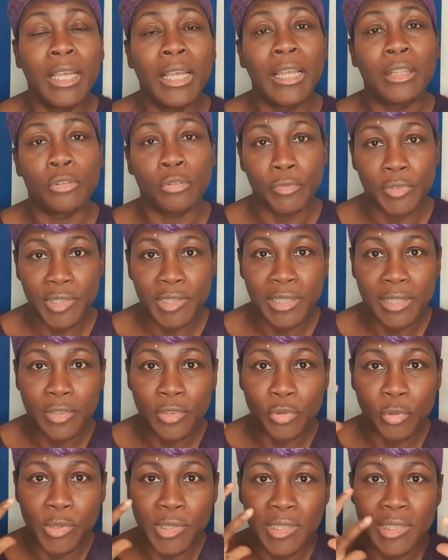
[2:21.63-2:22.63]
And obviously, as
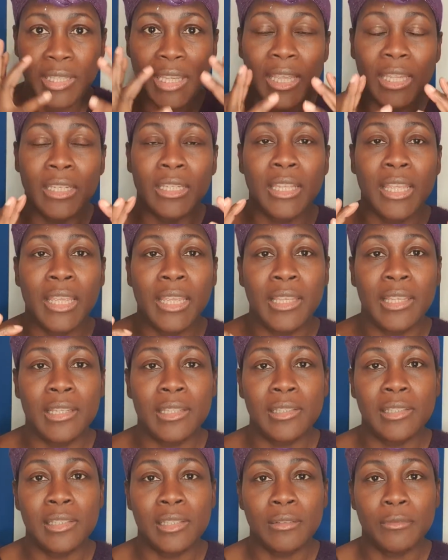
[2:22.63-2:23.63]
your skin
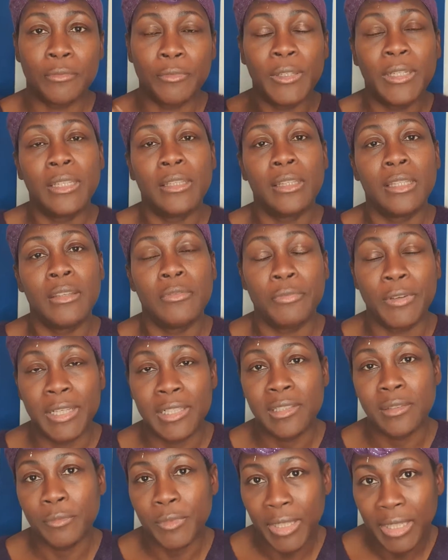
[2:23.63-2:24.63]
is feeling the
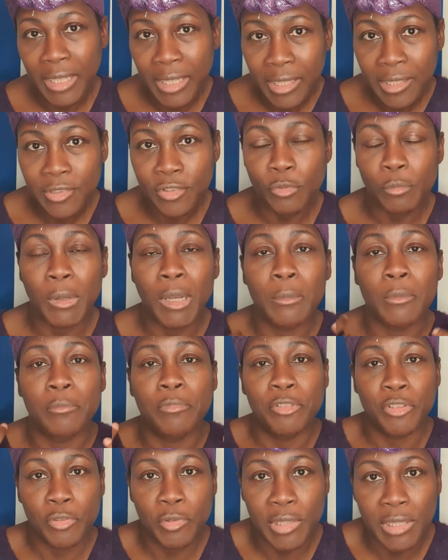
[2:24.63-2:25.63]
effects of the heat, you might be
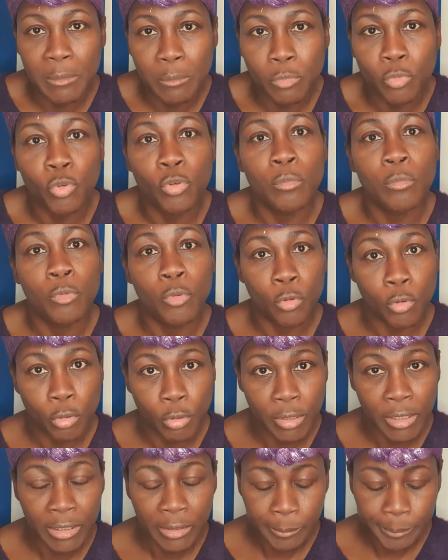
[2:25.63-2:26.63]
producing more and more
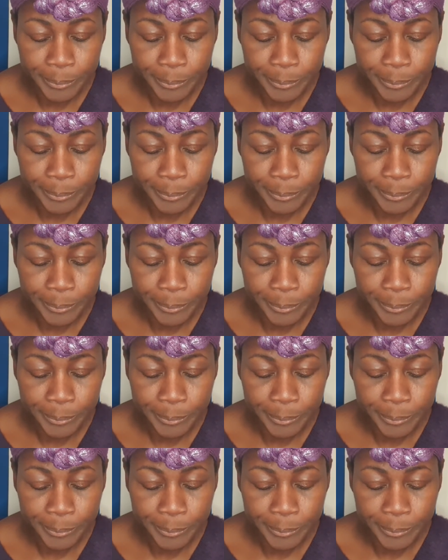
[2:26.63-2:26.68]
oil.